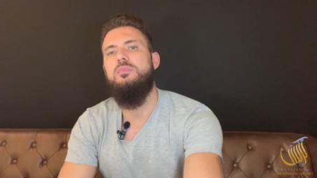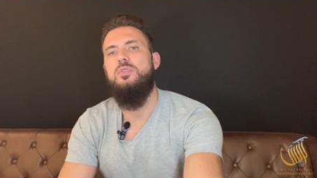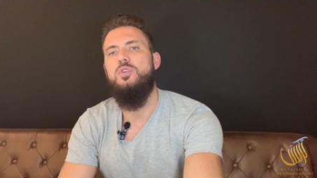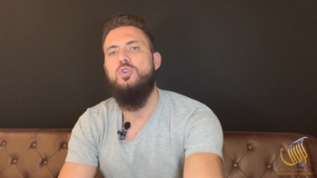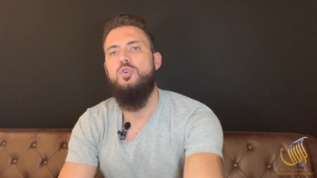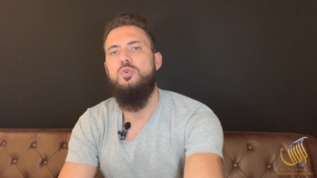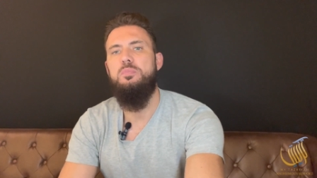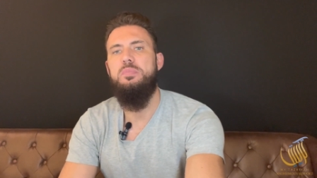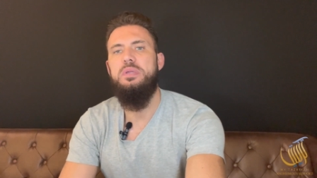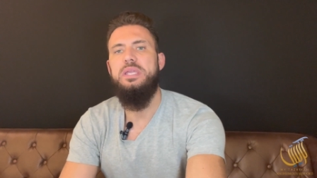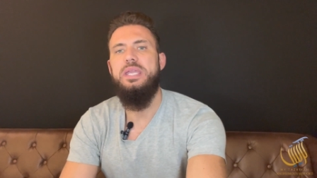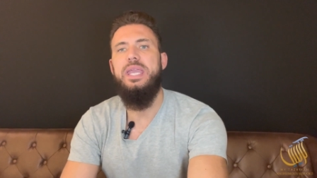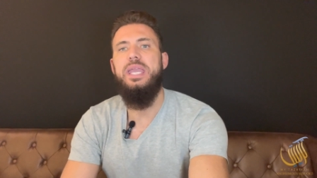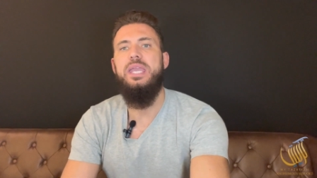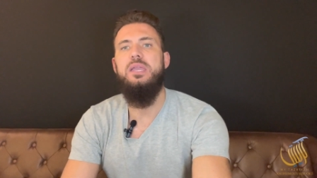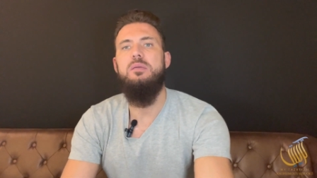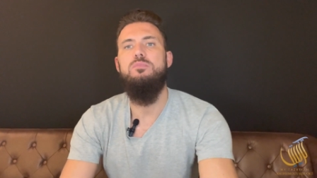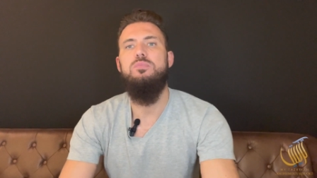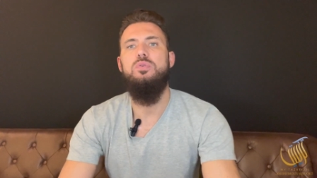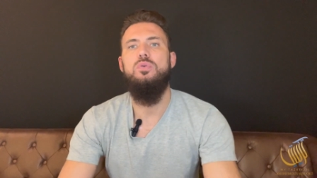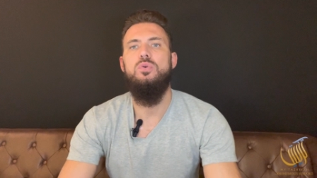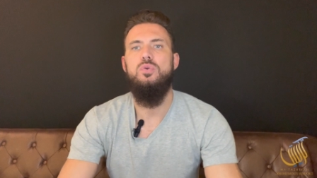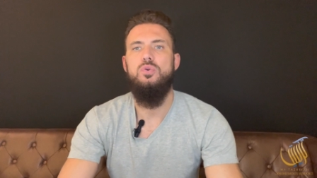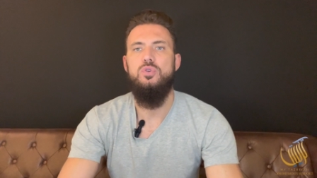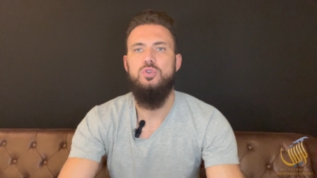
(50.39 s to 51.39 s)
you'll be
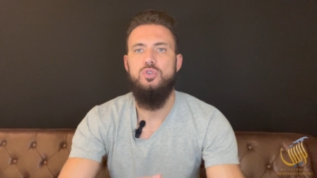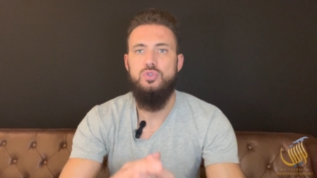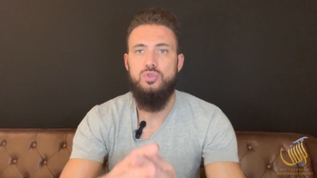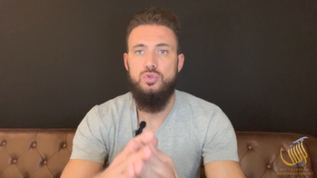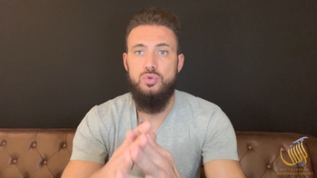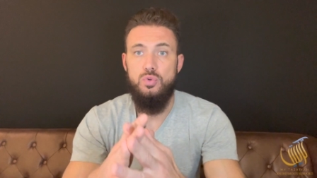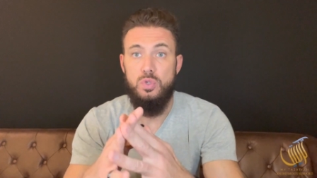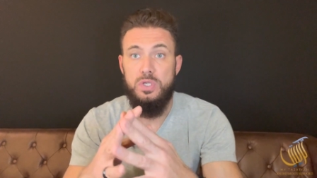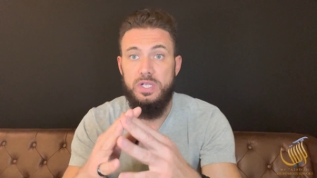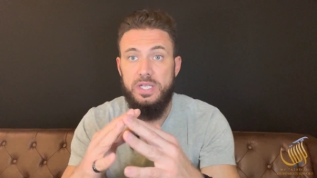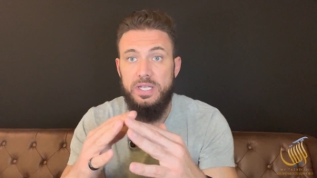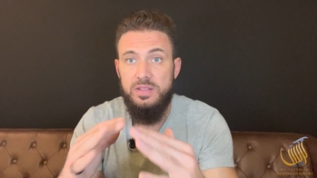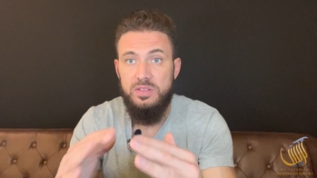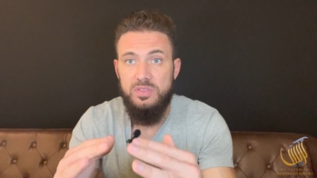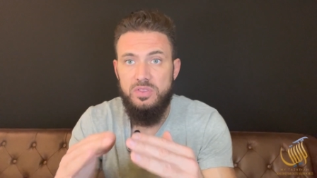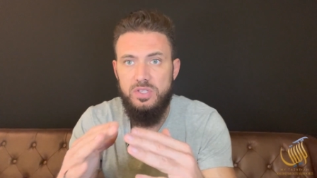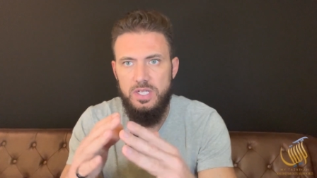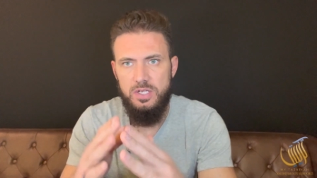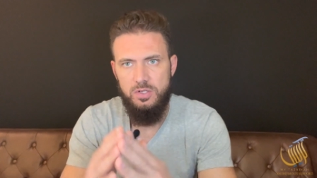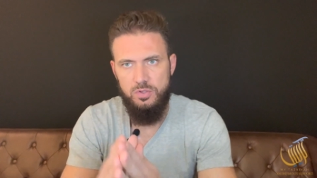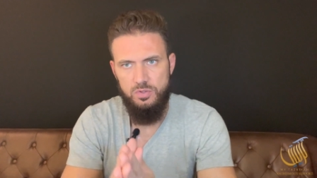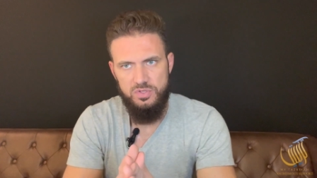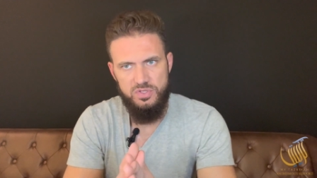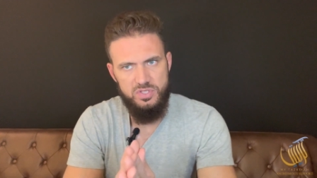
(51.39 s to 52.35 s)
able to continue.